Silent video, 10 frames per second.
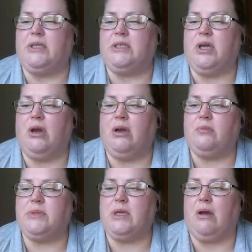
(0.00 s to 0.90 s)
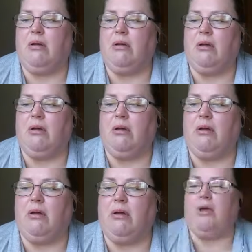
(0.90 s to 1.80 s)
Now, in terms
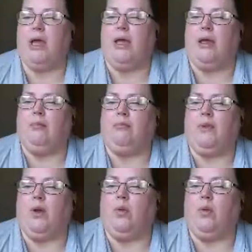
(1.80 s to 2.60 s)
of they